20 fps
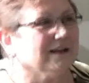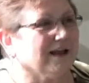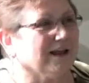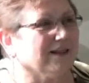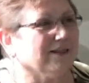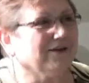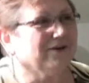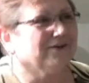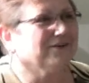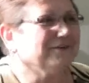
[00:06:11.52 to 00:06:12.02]

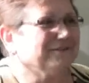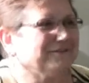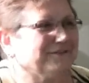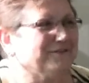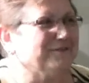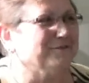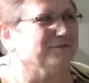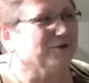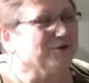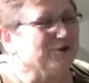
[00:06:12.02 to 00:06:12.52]

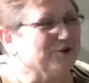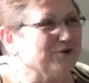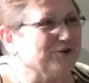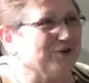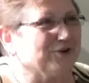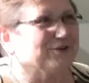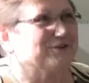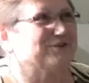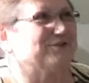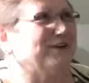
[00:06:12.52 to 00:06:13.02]
Hello, in the New
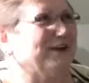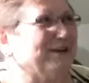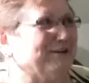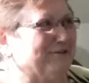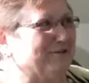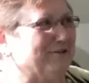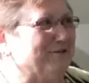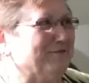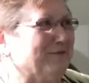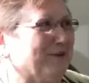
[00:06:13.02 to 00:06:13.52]
York trade
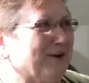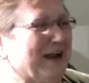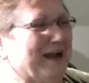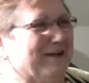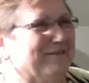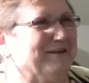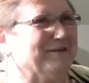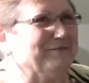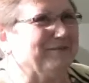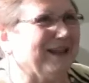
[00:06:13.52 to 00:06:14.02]
room, we're
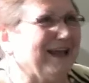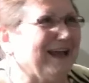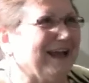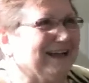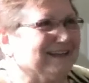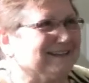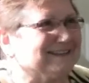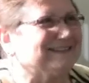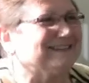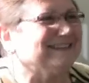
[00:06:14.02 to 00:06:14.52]
having a
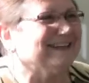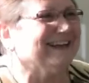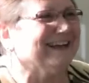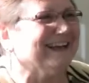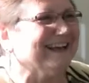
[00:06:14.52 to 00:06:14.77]
blast.